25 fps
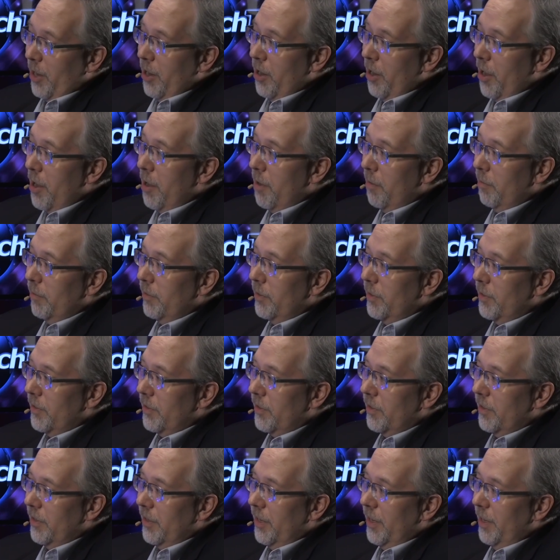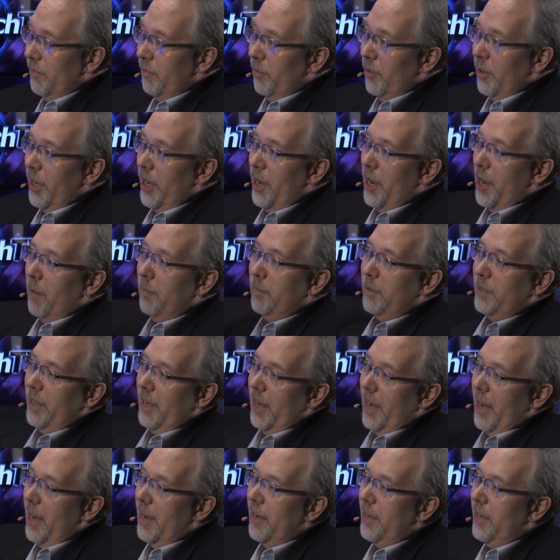becomes, it really ups
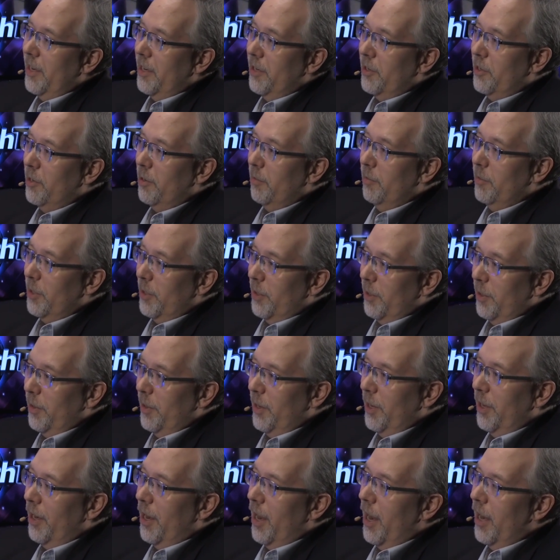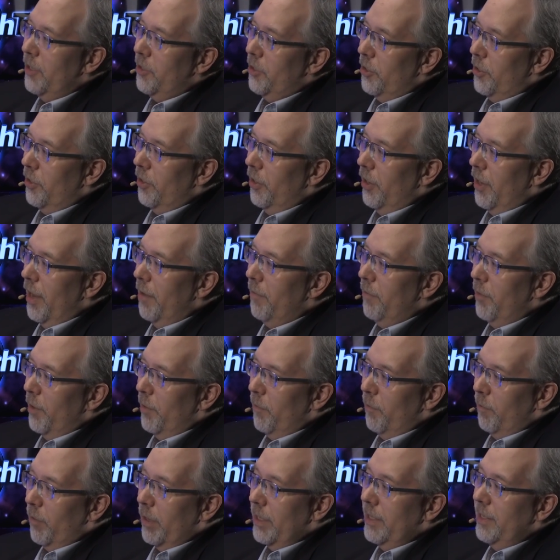the ante in terms of the theological
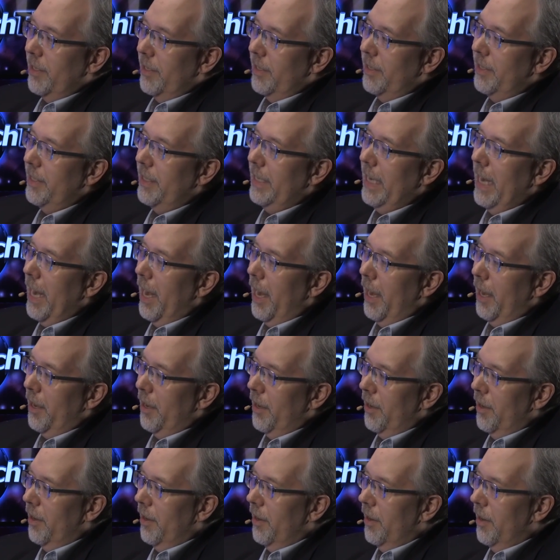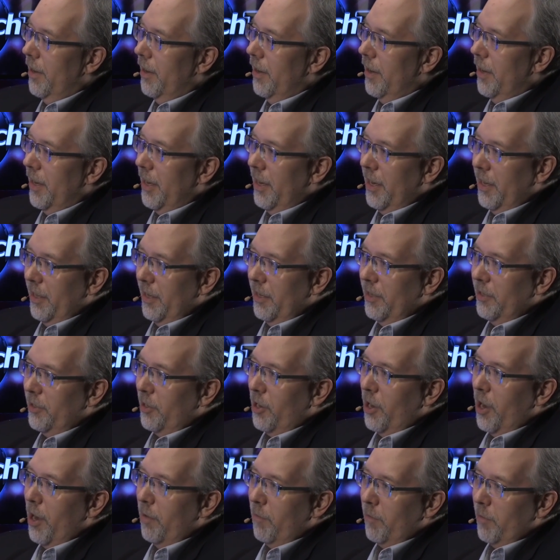level of what's at stake in this
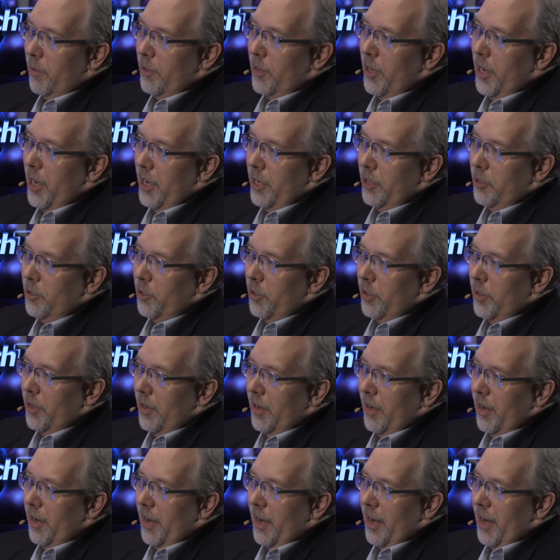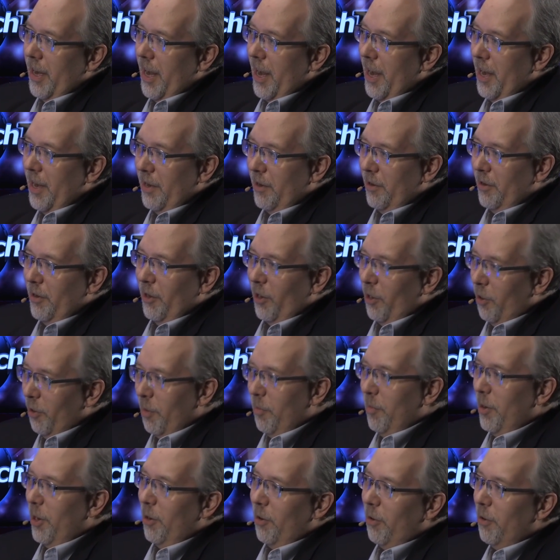confrontation. And
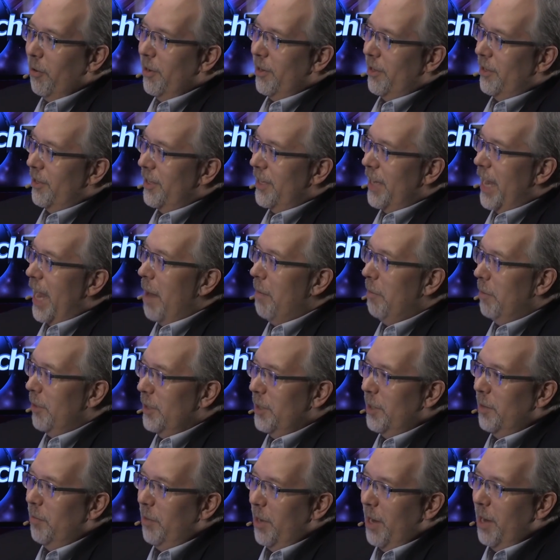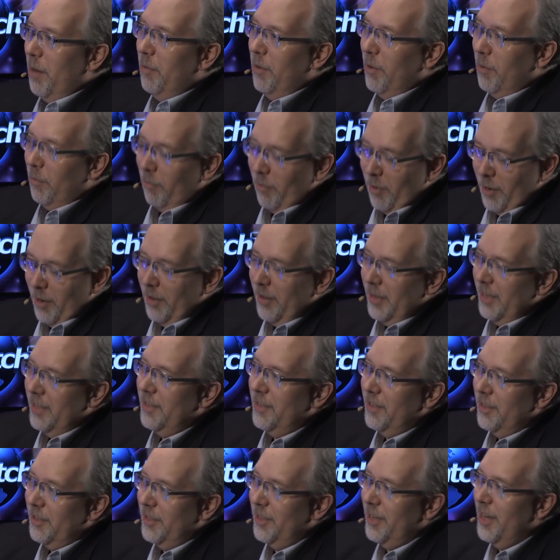lo and behold, it just happens to be with one of
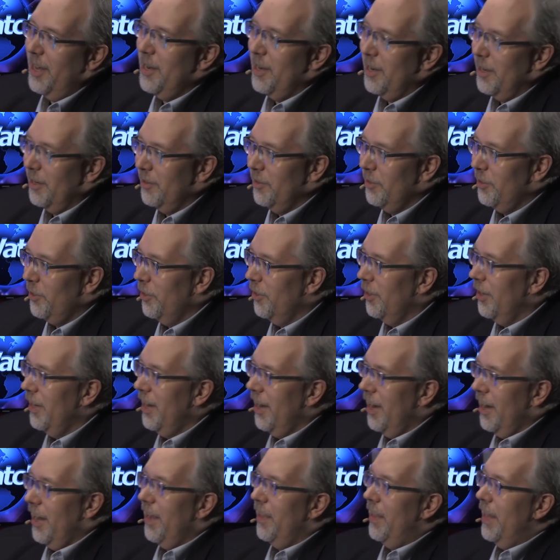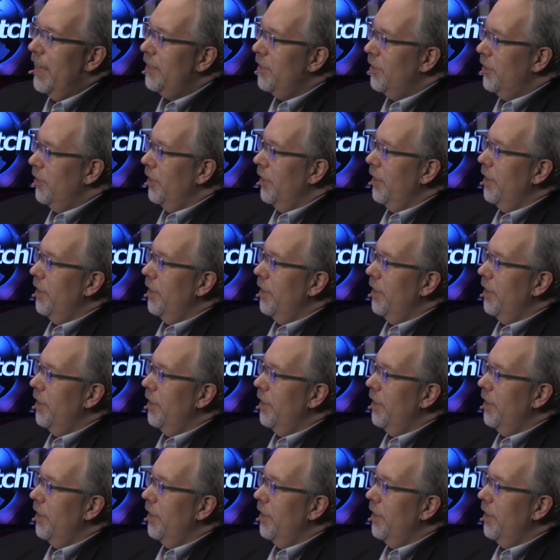these descendants. Again, that's